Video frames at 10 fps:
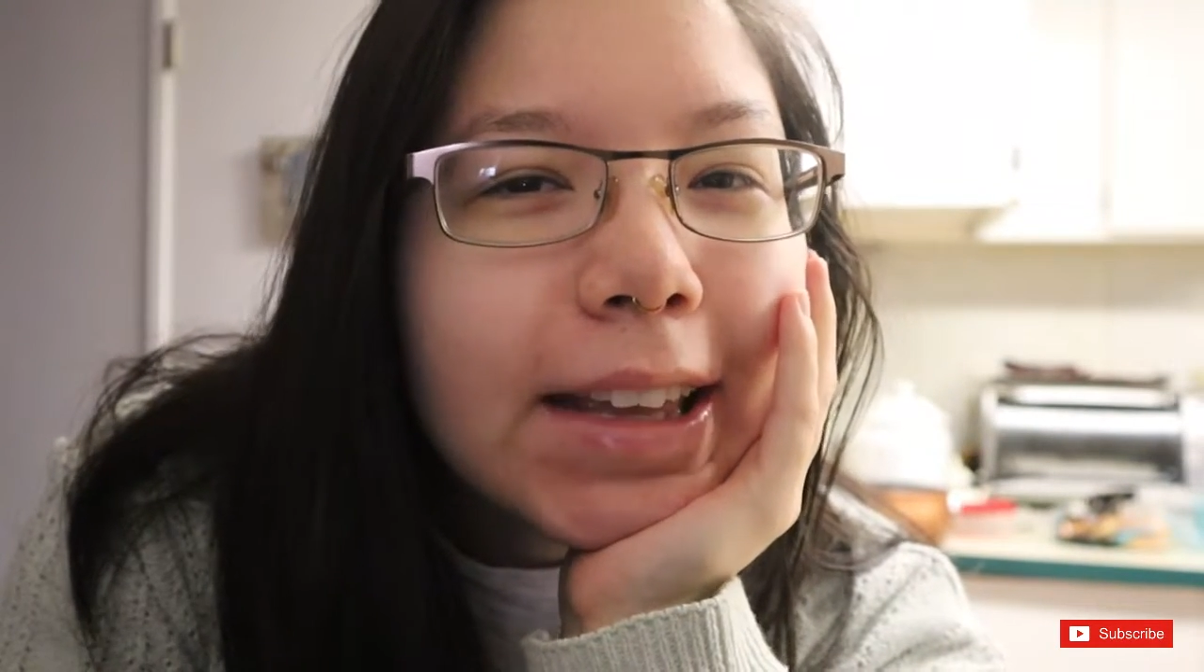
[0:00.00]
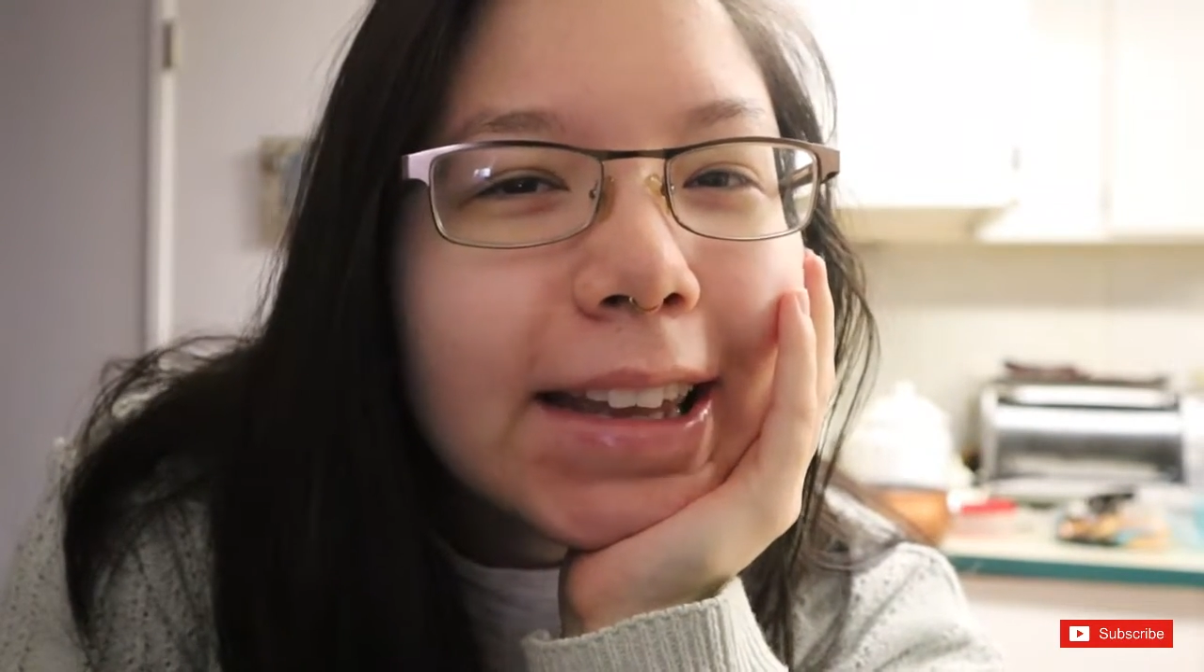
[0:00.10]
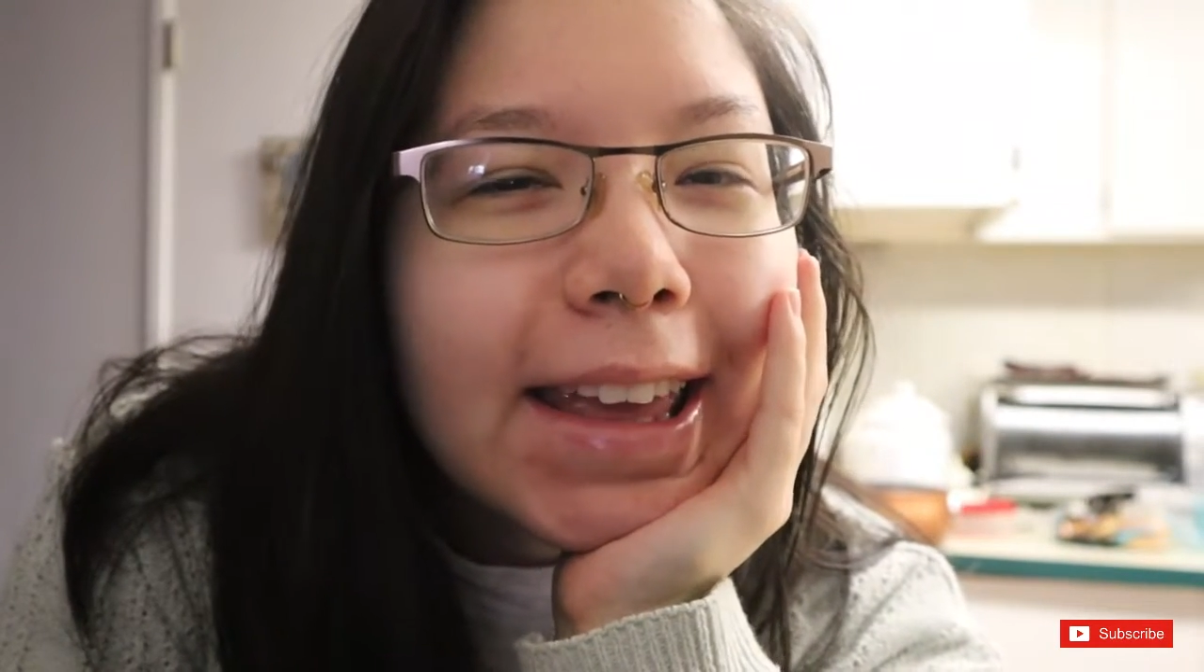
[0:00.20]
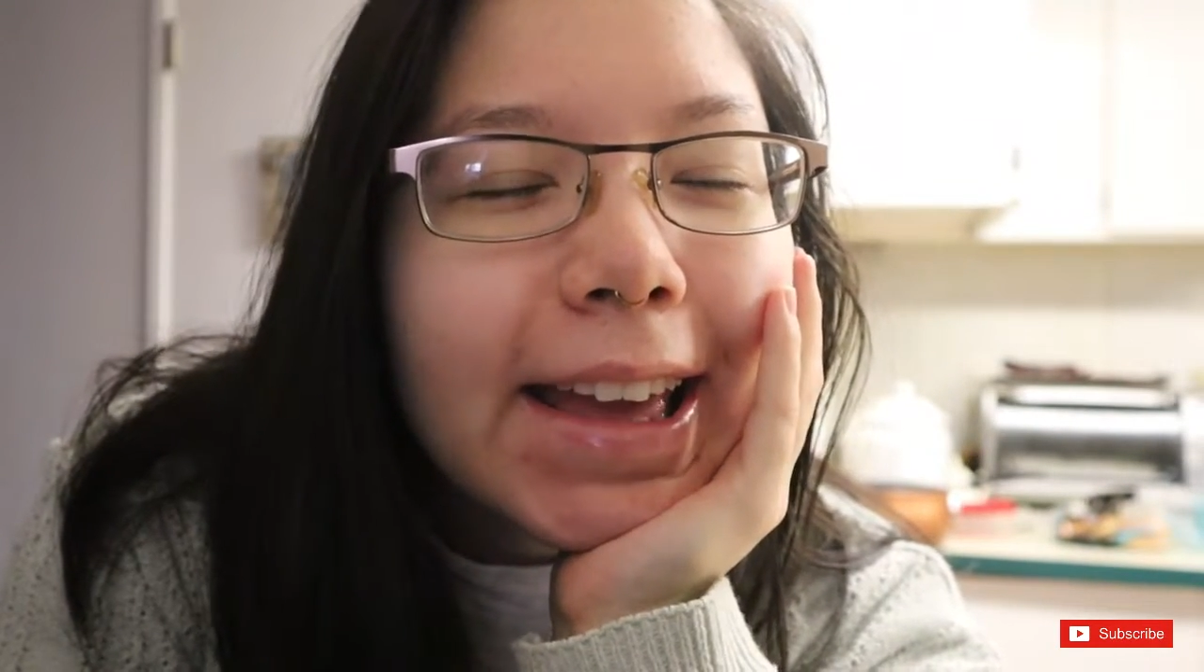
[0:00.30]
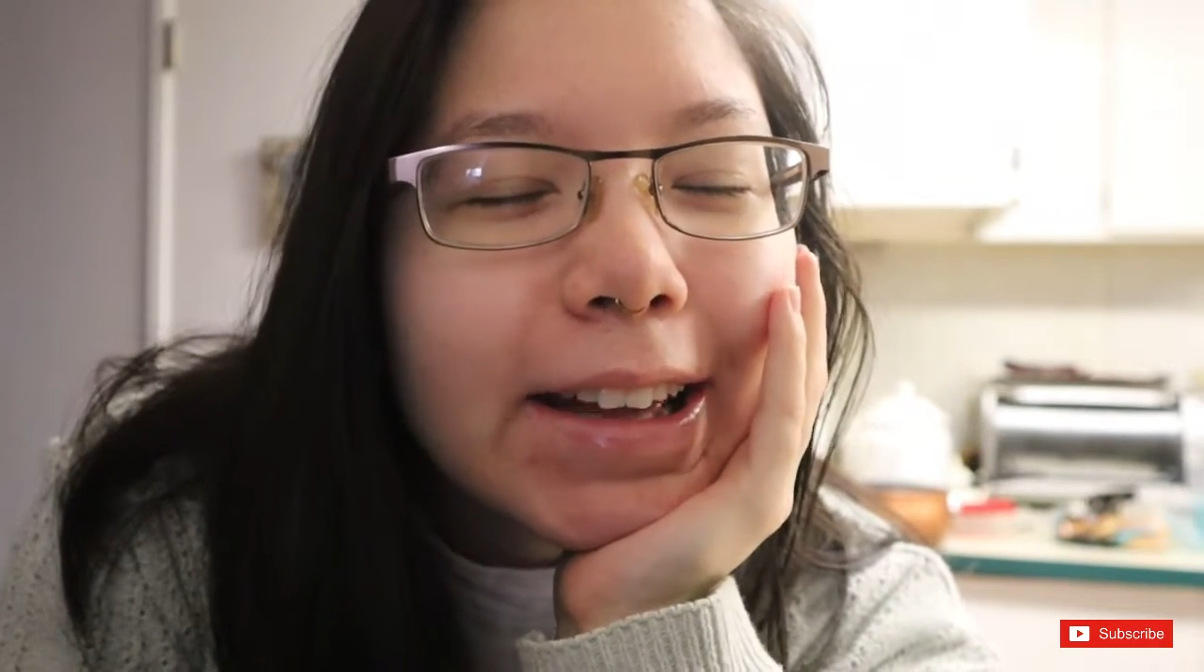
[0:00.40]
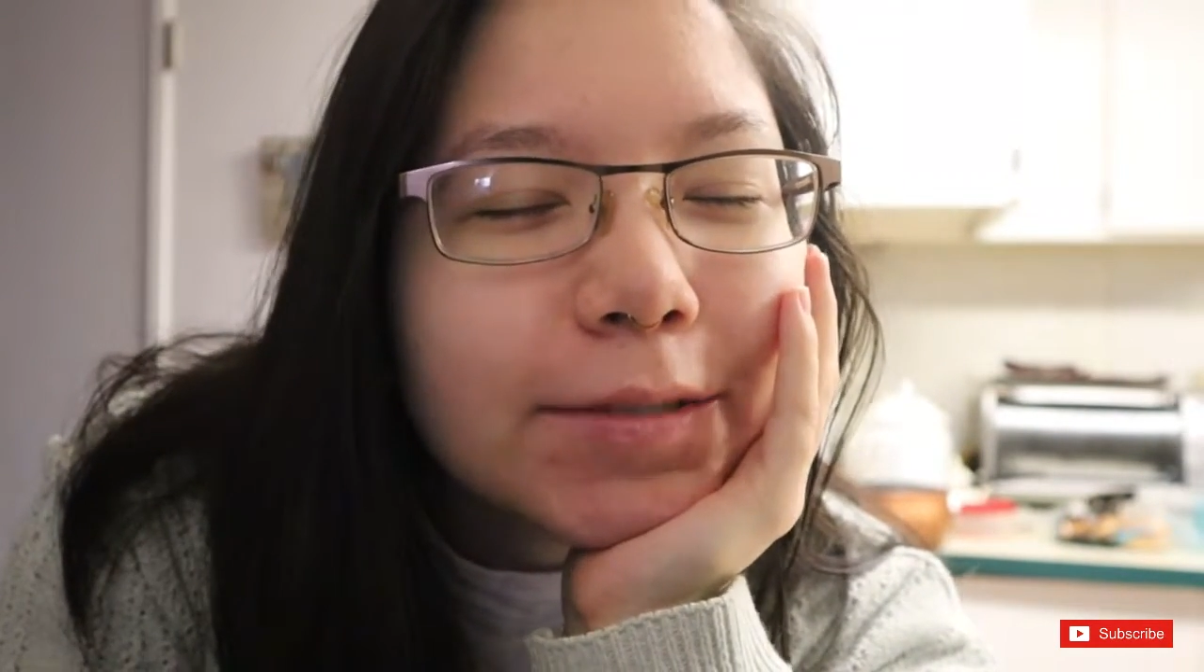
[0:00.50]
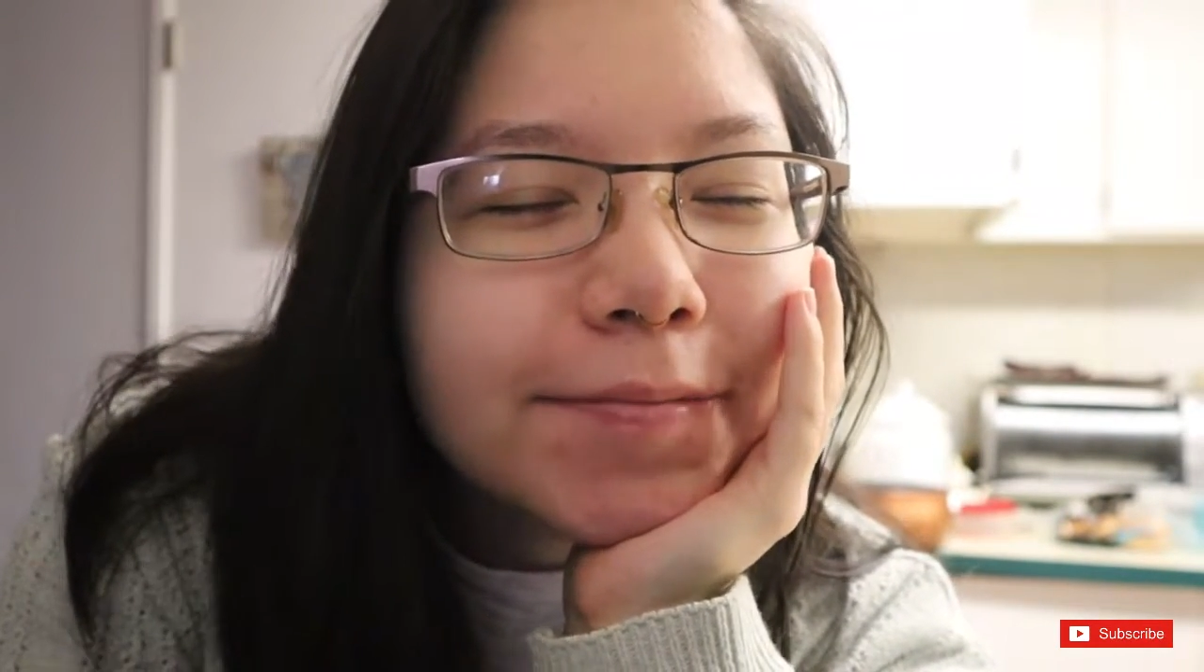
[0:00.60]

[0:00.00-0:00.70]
And yeah.